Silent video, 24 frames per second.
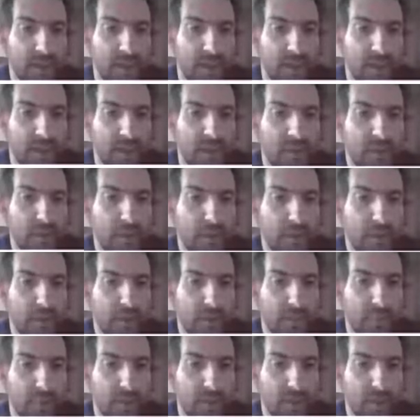It's also
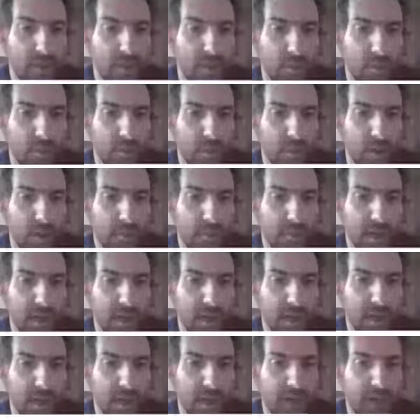a portable program
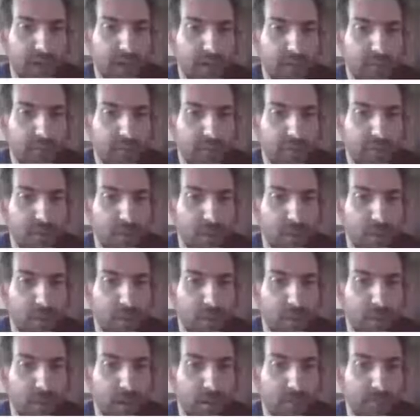and a highly configurable
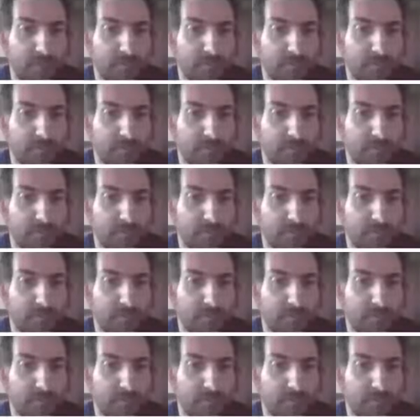one.